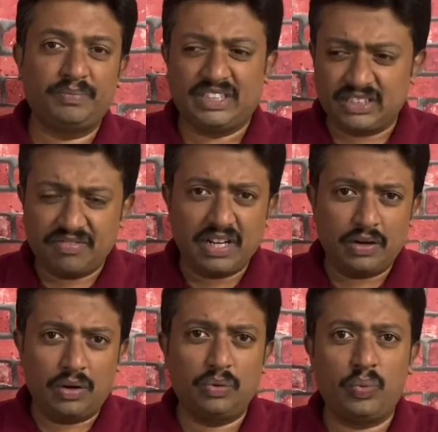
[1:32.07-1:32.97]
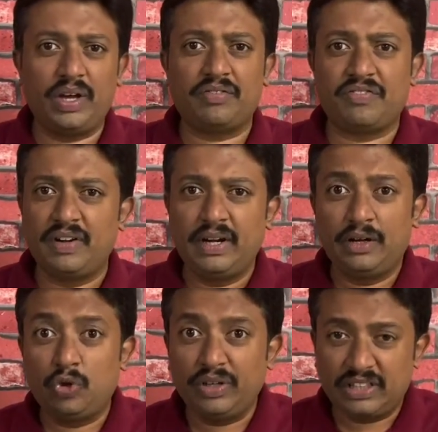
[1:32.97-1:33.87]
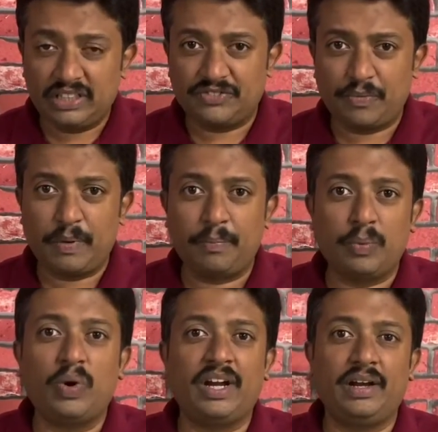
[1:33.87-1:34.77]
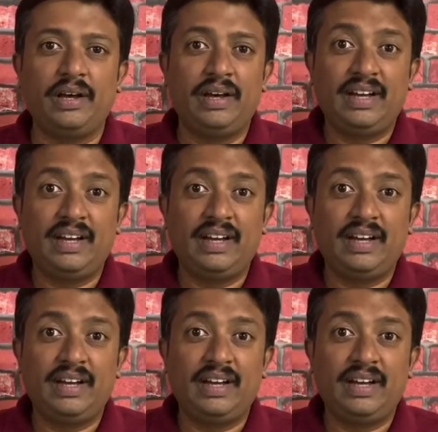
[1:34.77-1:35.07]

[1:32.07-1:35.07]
That's a very wrong way of doing things for paper 1.